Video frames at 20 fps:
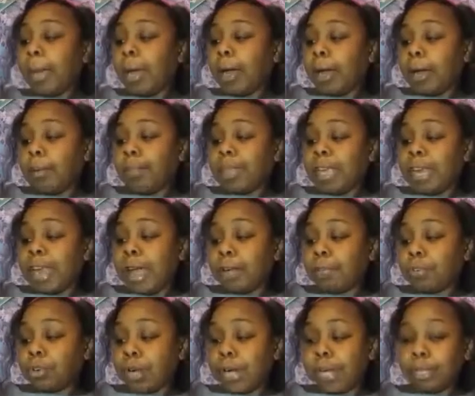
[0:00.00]
Then
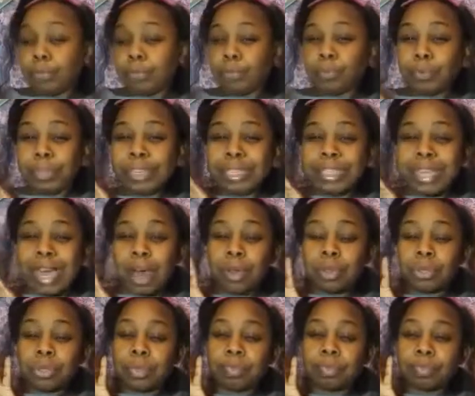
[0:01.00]
after I rinse
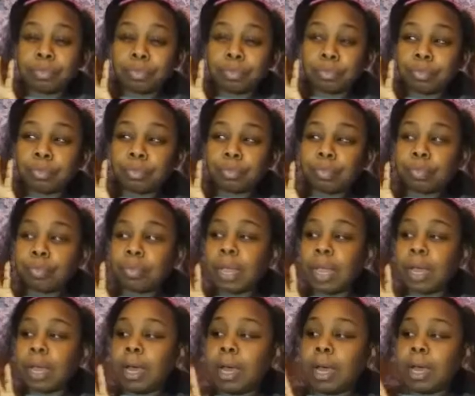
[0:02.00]
out
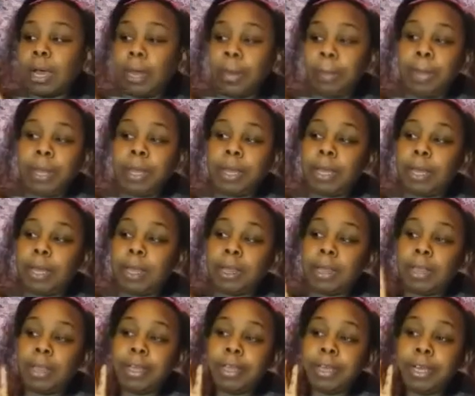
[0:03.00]

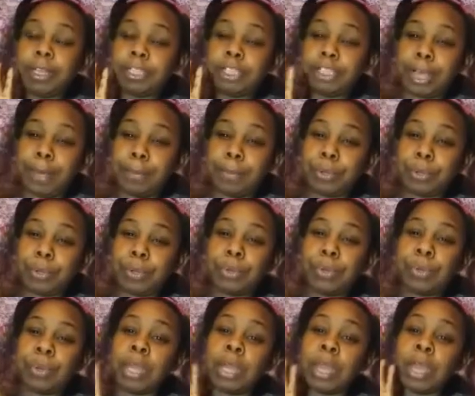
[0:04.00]
the
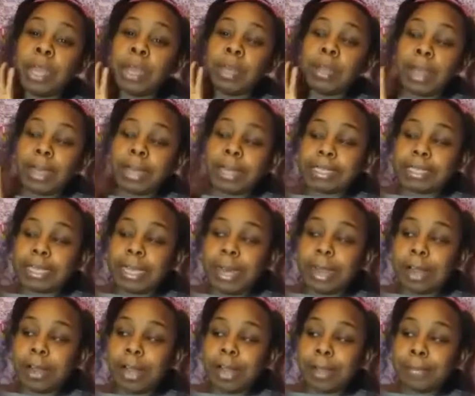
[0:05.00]
shampoo, like I said,
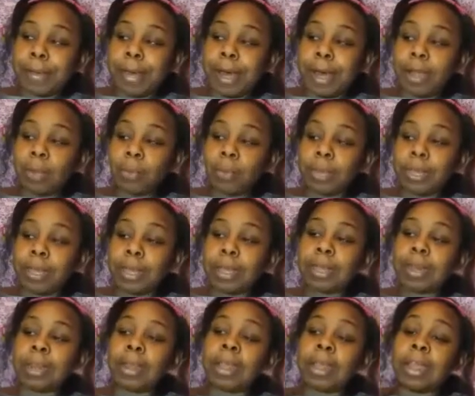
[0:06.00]
I'll apply
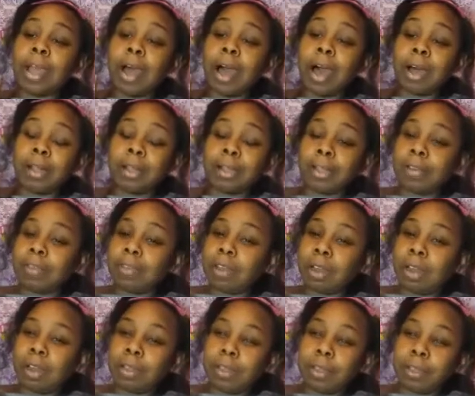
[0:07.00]
Win. I'll leave
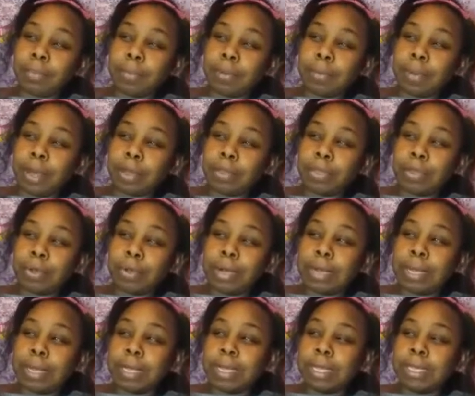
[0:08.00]
it on there for about
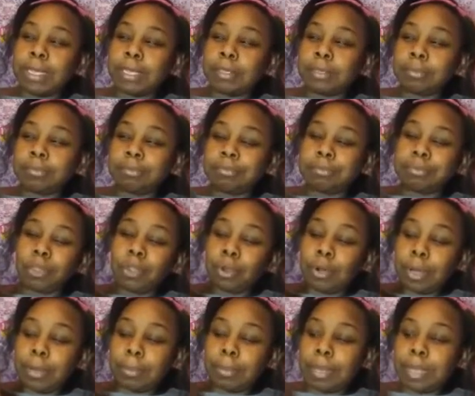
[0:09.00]
30
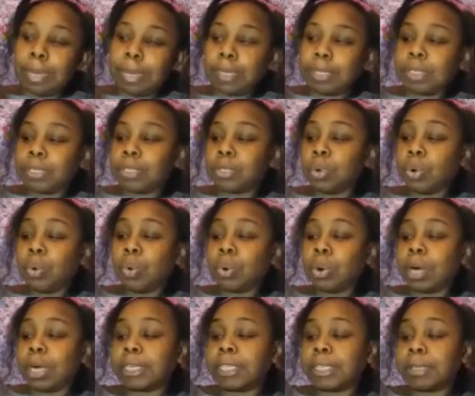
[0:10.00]
minutes,
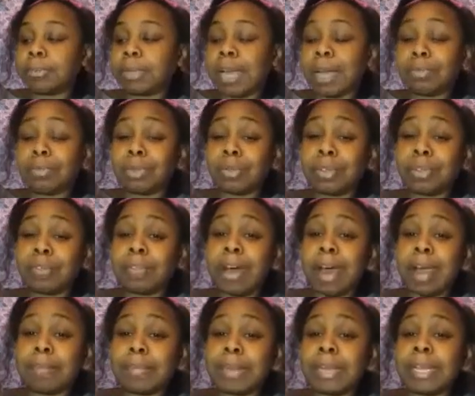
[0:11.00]
or sometimes only 5